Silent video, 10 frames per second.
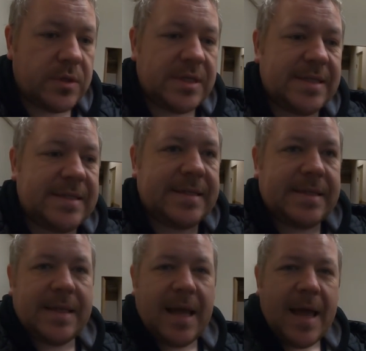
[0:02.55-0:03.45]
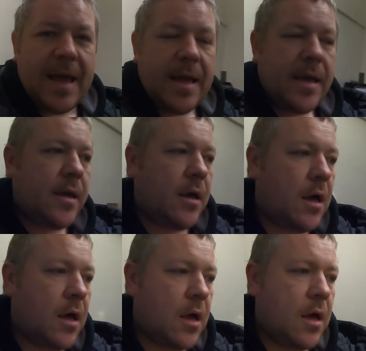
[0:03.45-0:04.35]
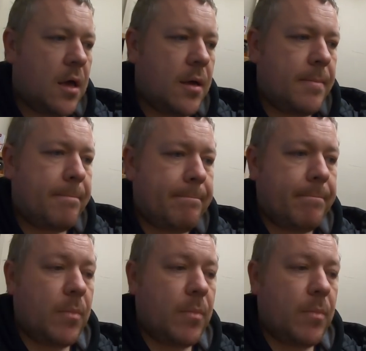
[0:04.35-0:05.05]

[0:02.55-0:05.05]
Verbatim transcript: Today, um,